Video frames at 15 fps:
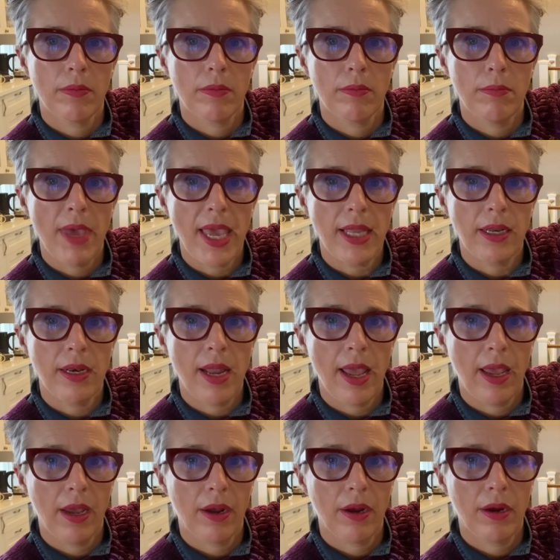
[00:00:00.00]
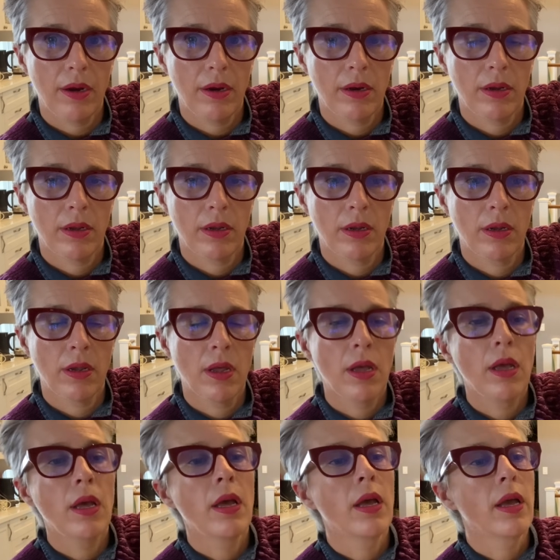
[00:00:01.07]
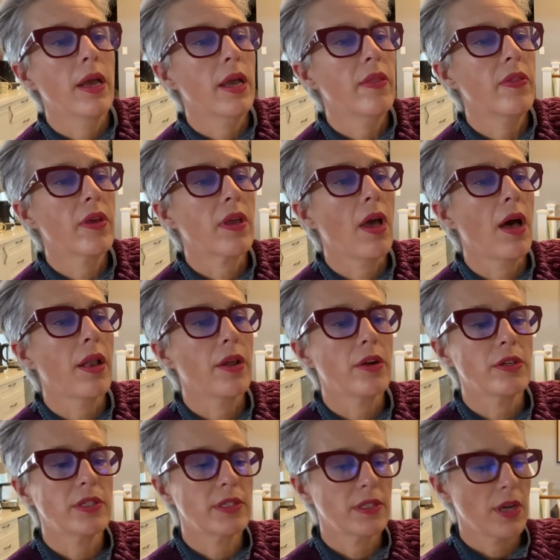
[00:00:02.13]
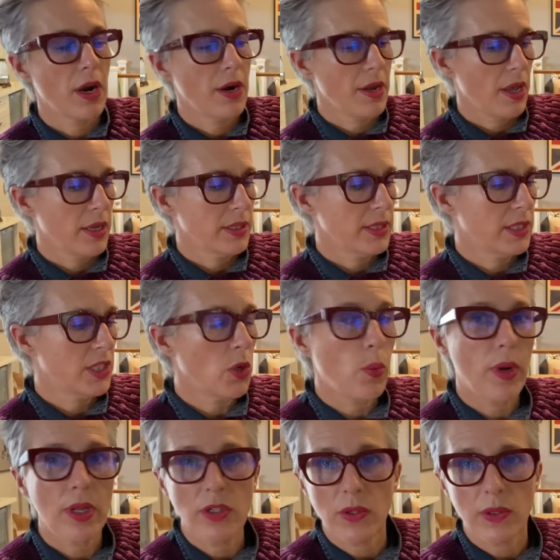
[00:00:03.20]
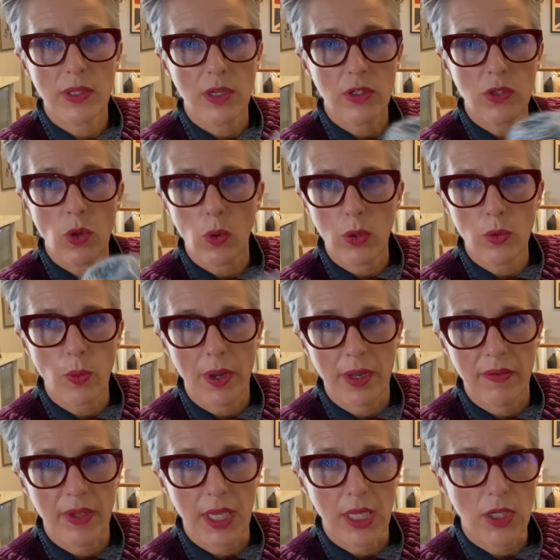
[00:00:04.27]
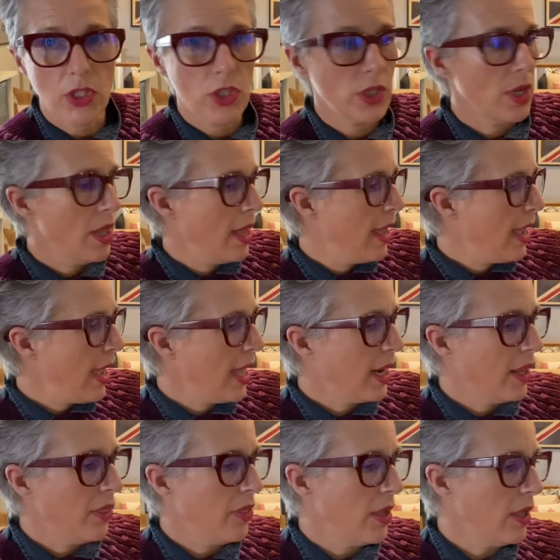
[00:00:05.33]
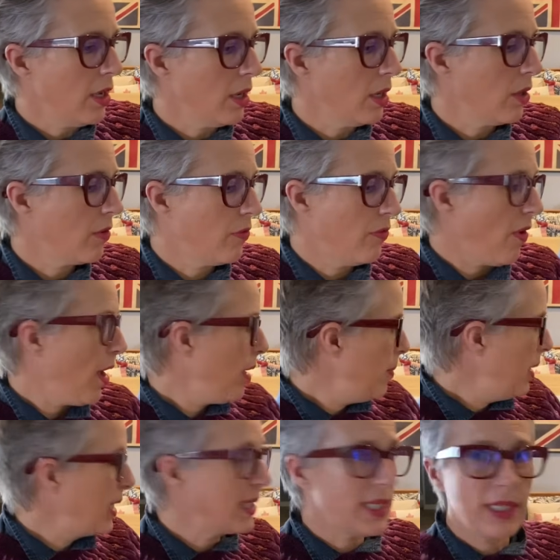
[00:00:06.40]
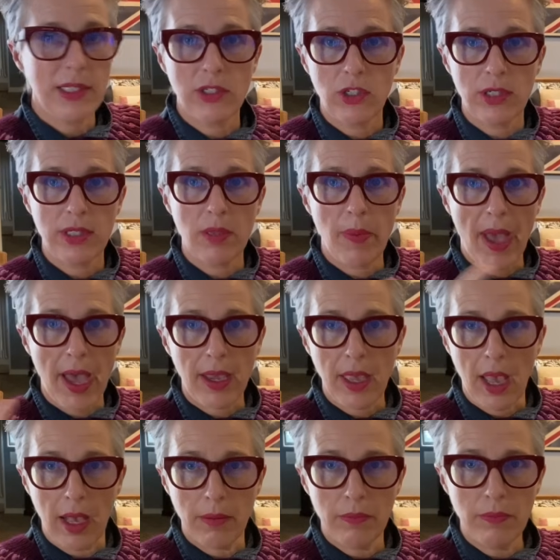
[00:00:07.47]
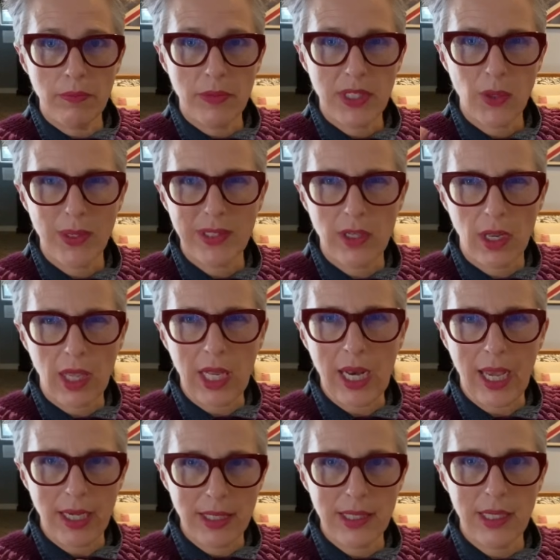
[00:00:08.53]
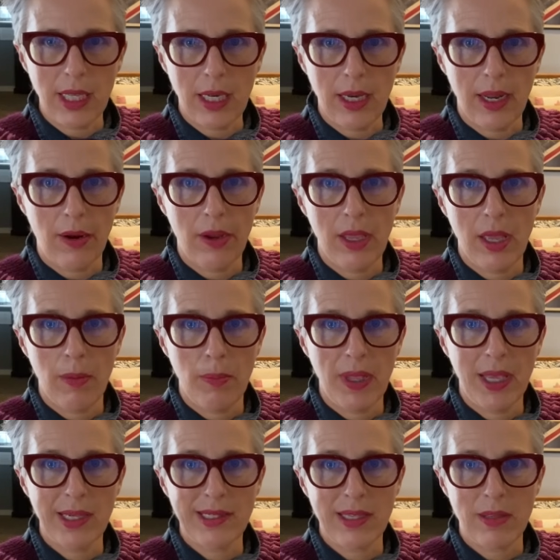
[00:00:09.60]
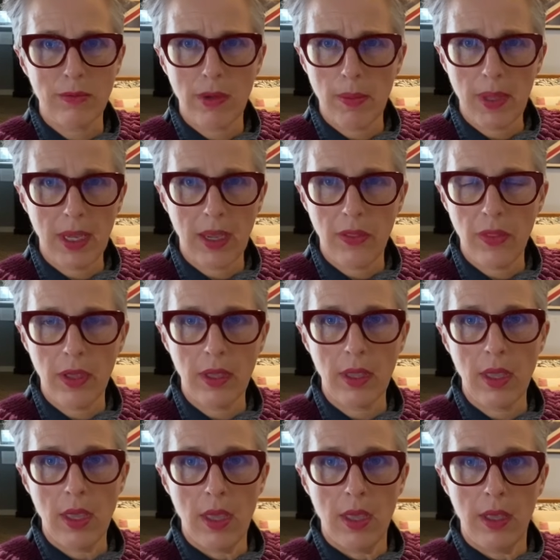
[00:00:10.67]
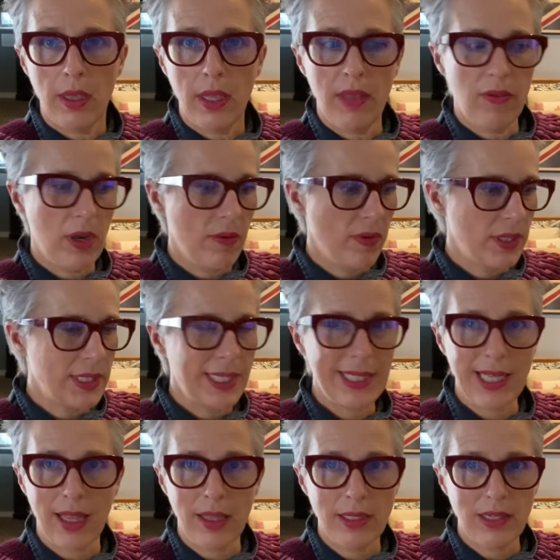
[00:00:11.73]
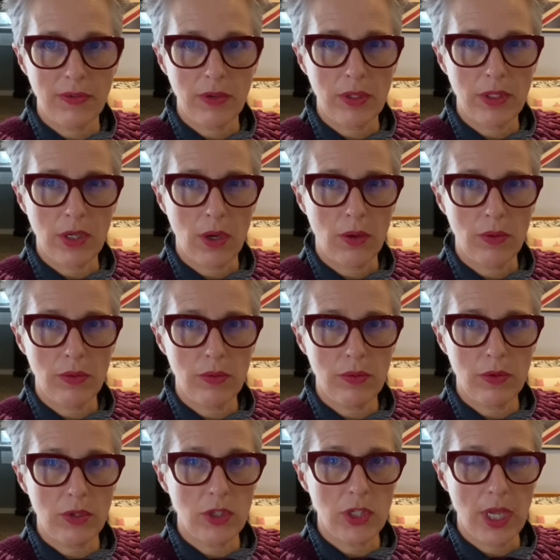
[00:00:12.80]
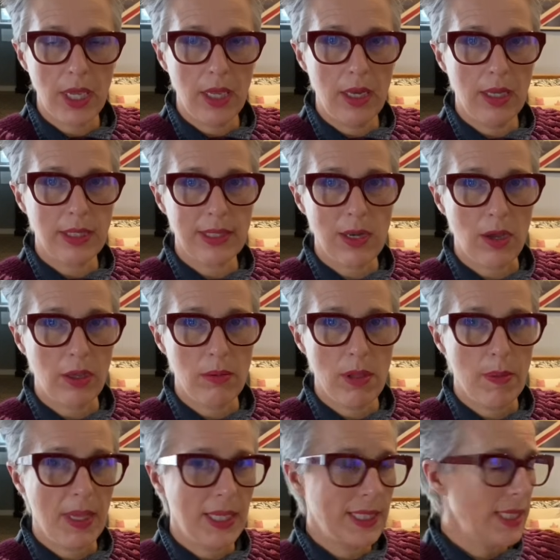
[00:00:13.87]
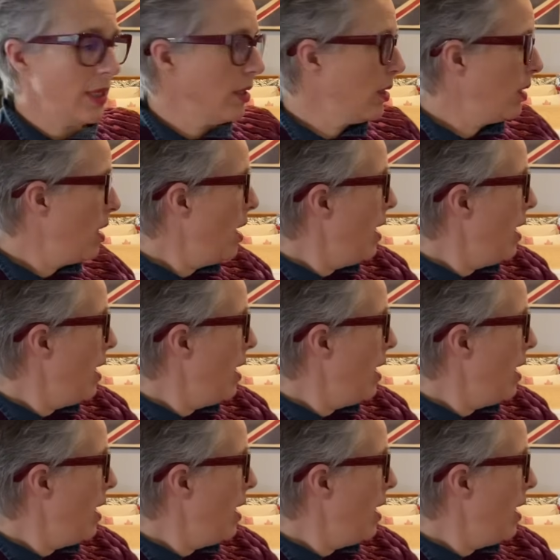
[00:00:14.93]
maiden hair in the color Stardust. So what I'll do is I'll just hold one of each. And I think it'll look fine because it's just the back hem. So it's like an isolated area, and because of the ribbing, I think even if it's a slightly different tone or shade, it's not gonna be a big deal.